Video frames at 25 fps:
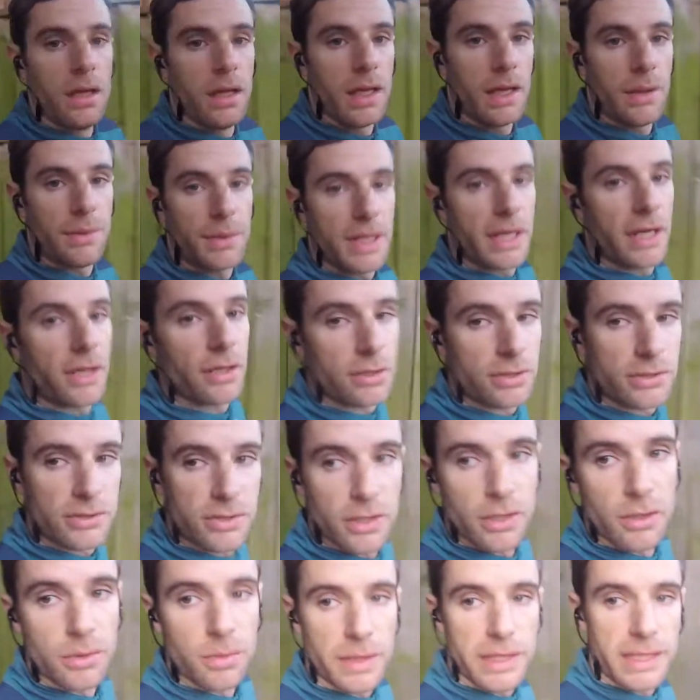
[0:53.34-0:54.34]
Here we go,
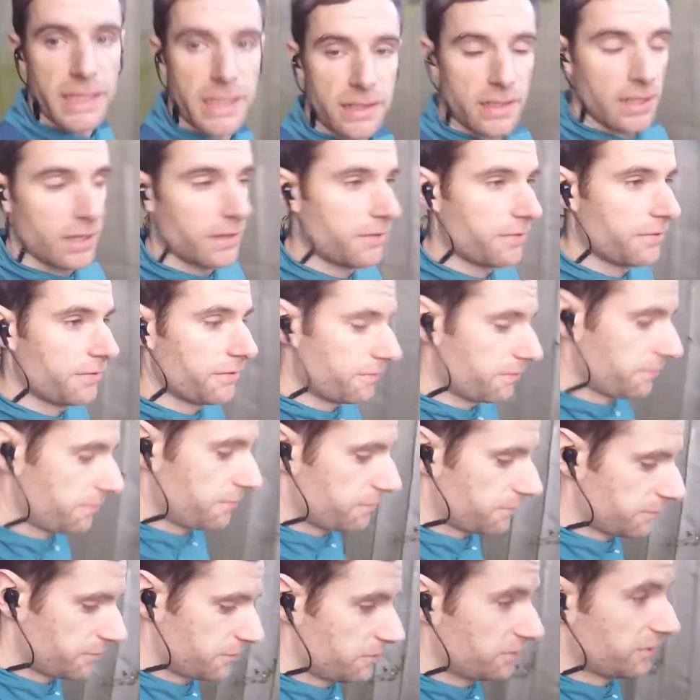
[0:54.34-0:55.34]
so week
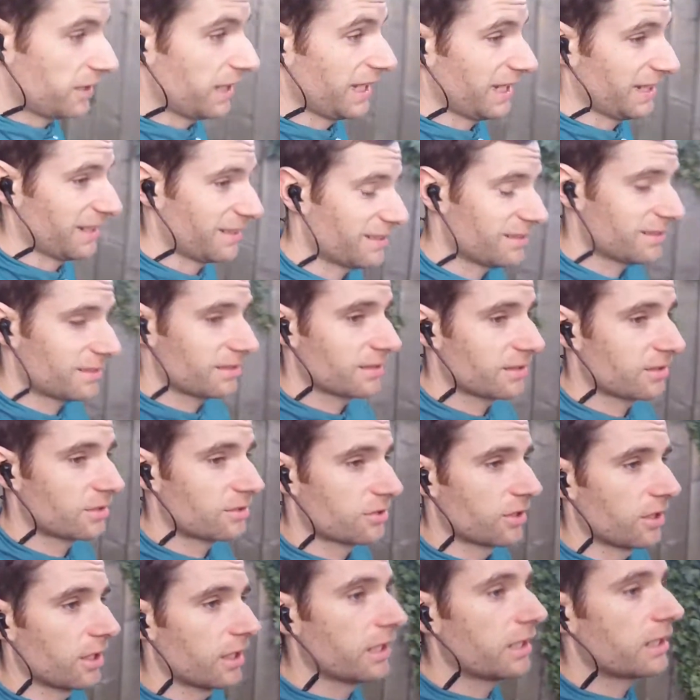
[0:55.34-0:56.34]
6,
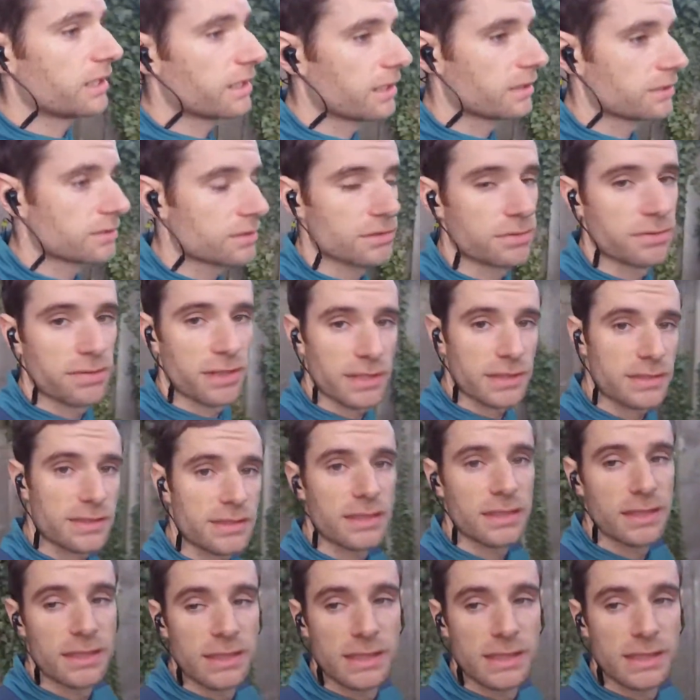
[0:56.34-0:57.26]
crikey, that's gone fast.